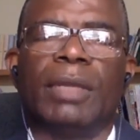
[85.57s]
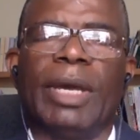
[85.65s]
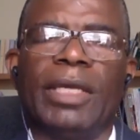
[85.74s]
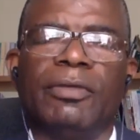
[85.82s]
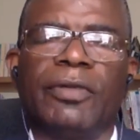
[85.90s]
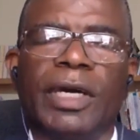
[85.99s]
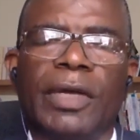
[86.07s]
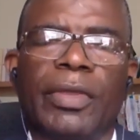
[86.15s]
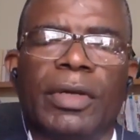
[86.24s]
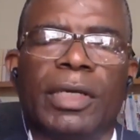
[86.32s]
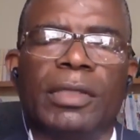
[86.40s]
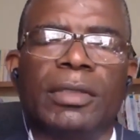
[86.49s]
Almighty
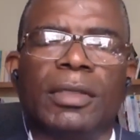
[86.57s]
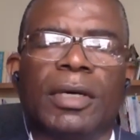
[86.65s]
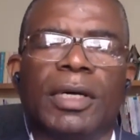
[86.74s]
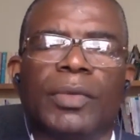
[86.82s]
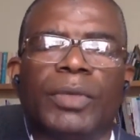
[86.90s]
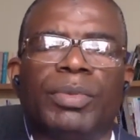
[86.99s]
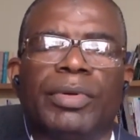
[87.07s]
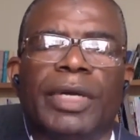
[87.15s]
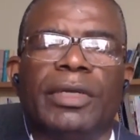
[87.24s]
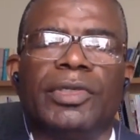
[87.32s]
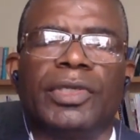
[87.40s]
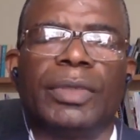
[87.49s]
Father and our God, we
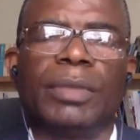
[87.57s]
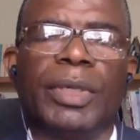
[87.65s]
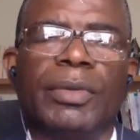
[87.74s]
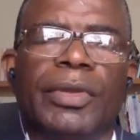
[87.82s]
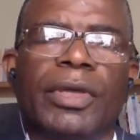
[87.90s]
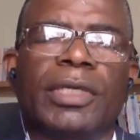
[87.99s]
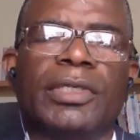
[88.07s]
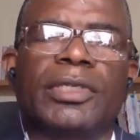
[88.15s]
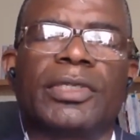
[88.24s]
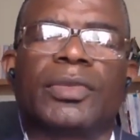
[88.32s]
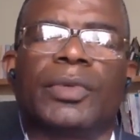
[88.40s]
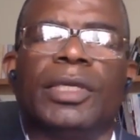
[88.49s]
pray that you will be with us
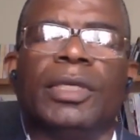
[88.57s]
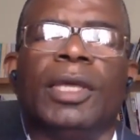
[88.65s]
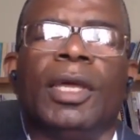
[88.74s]
as we